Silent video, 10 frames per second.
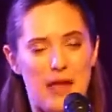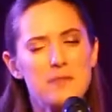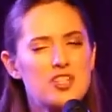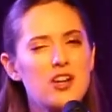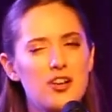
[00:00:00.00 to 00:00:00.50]

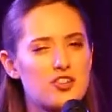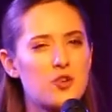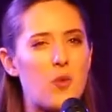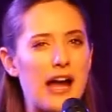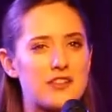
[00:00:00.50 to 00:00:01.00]
I'm still not
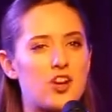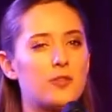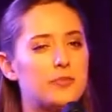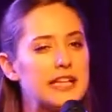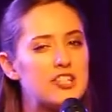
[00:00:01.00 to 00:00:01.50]
sure why it's
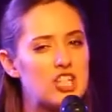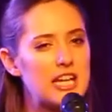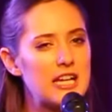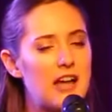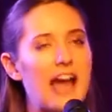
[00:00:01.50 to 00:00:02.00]
called
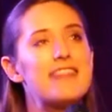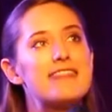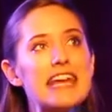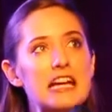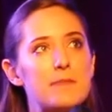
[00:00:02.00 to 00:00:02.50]
bleaching. I
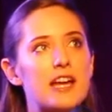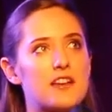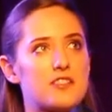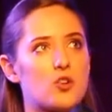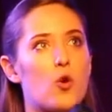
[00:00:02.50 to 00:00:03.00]
think
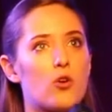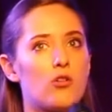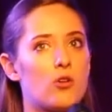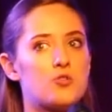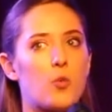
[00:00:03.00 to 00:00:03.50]
because the
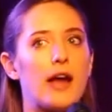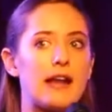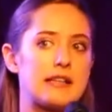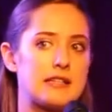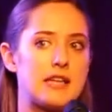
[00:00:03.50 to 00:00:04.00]
coral goes
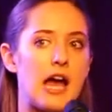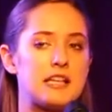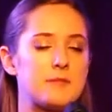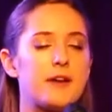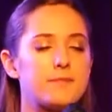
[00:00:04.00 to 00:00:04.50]
white as it
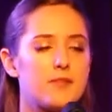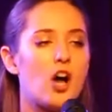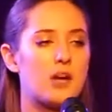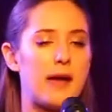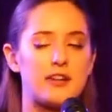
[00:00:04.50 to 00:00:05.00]
dies, but
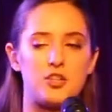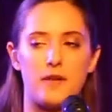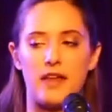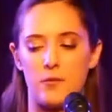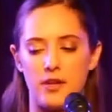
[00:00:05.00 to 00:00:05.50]
I'll get back to you
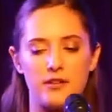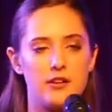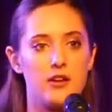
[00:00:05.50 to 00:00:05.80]
on that one.